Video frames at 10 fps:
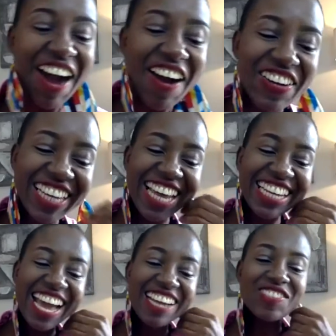
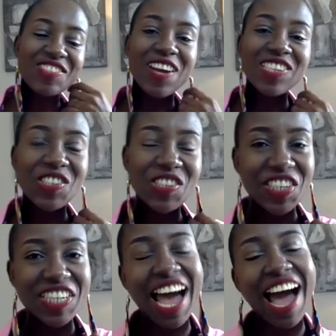Okay, next
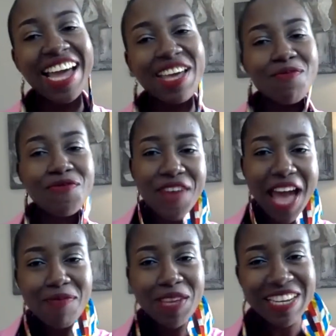question. I am
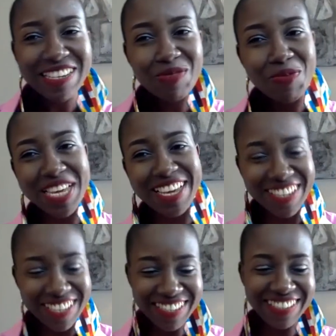fabulous
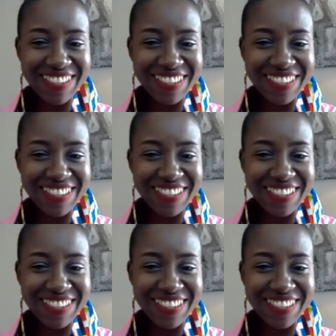because